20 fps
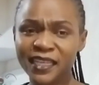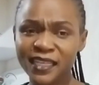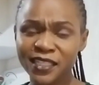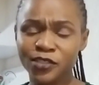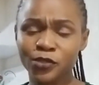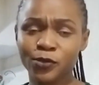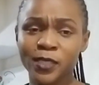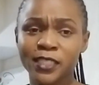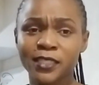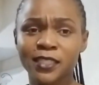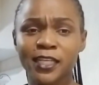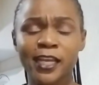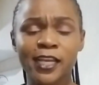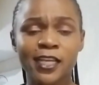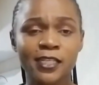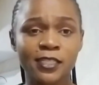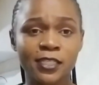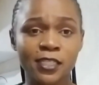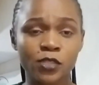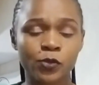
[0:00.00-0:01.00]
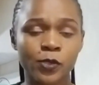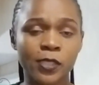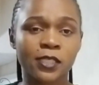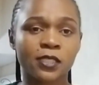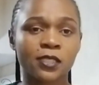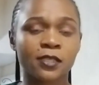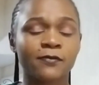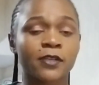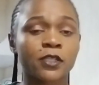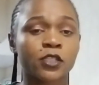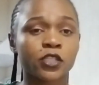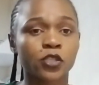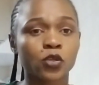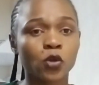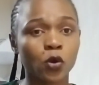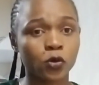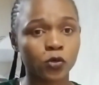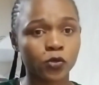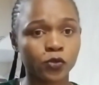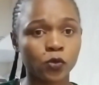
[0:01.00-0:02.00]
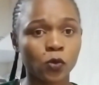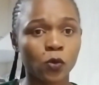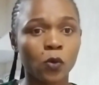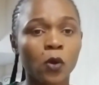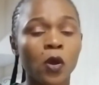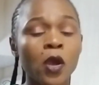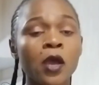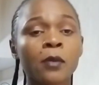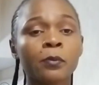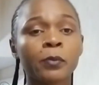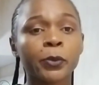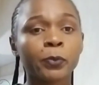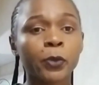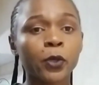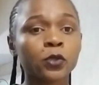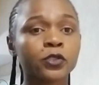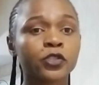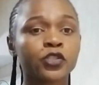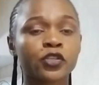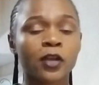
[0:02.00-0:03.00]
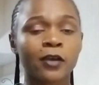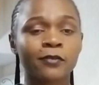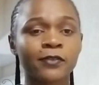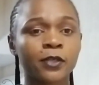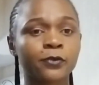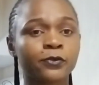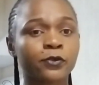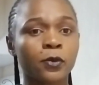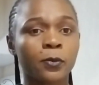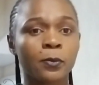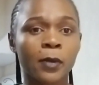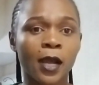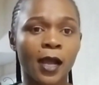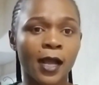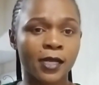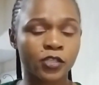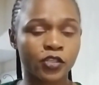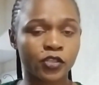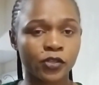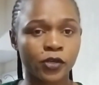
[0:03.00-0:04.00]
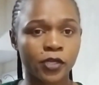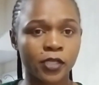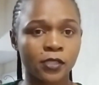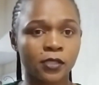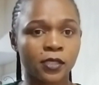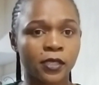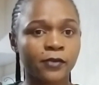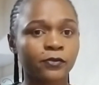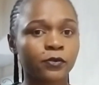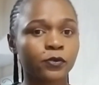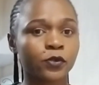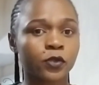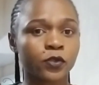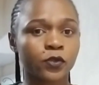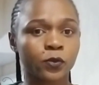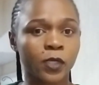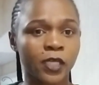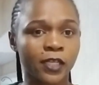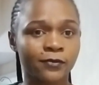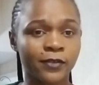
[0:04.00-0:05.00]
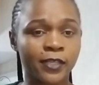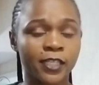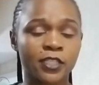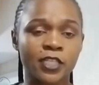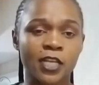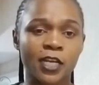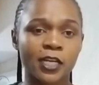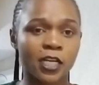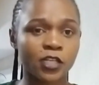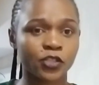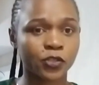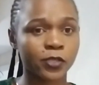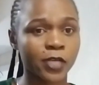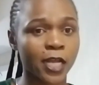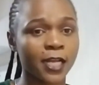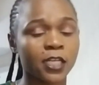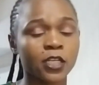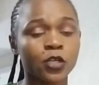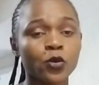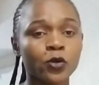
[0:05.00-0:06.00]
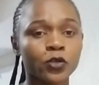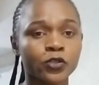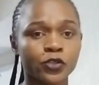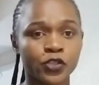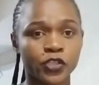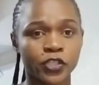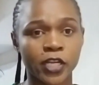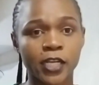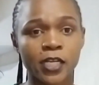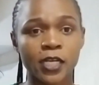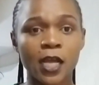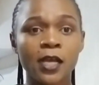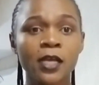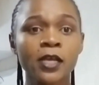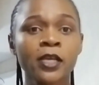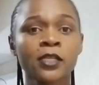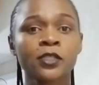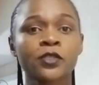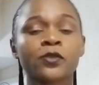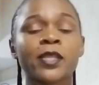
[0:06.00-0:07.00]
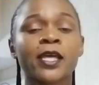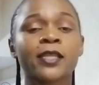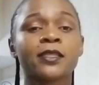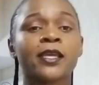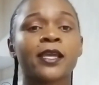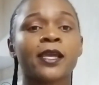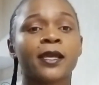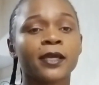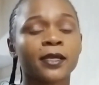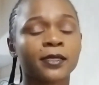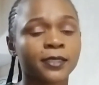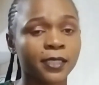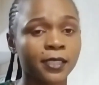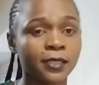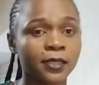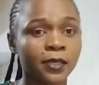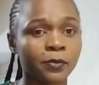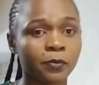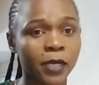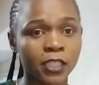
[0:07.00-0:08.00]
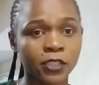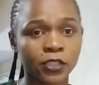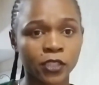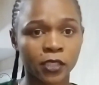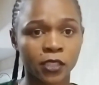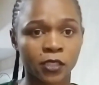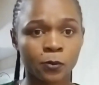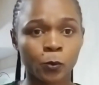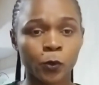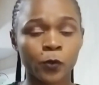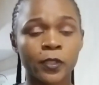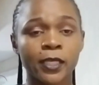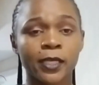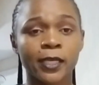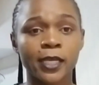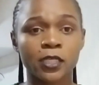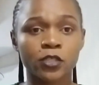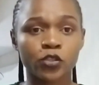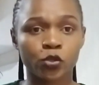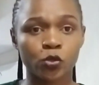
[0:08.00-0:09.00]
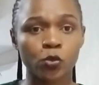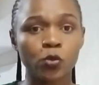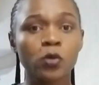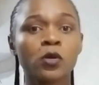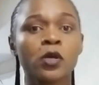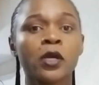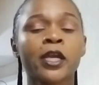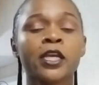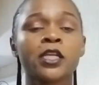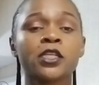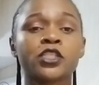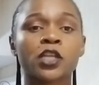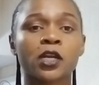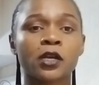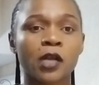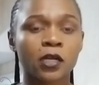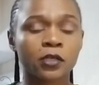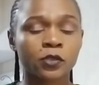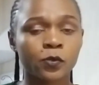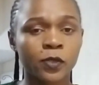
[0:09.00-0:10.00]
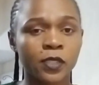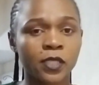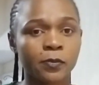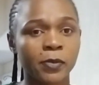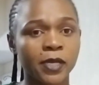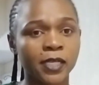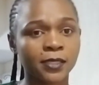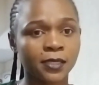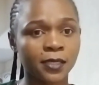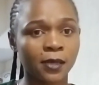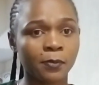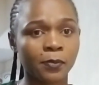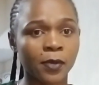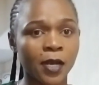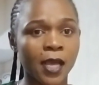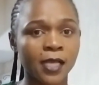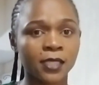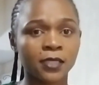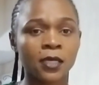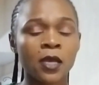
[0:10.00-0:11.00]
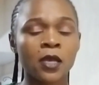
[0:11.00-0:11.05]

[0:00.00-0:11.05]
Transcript: in 2018, 2017 or so, people travel from countries, even those who live internationally, go to China so that they attend the March Expo. They get to interact with the best suppliers.